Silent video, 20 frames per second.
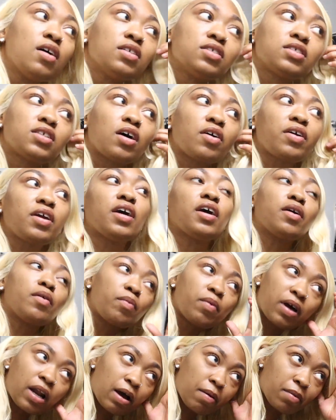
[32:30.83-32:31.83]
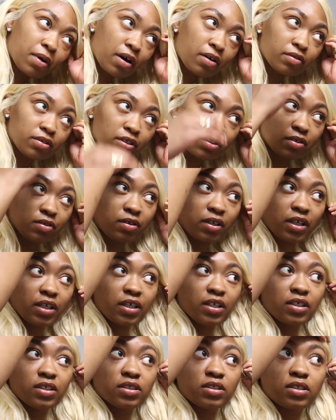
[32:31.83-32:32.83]
So yeah, what I'm gonna do
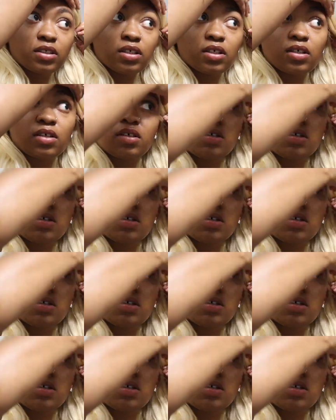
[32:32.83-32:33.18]
is